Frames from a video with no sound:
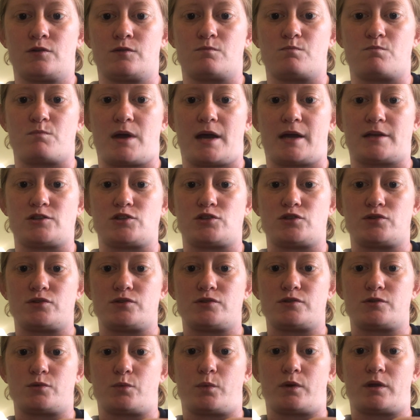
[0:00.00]

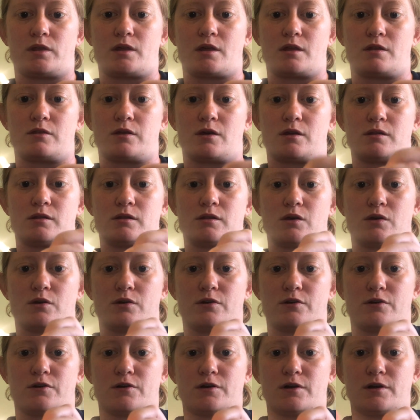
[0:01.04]
matches with the
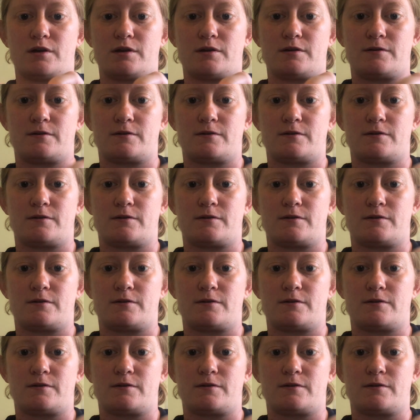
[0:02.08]
long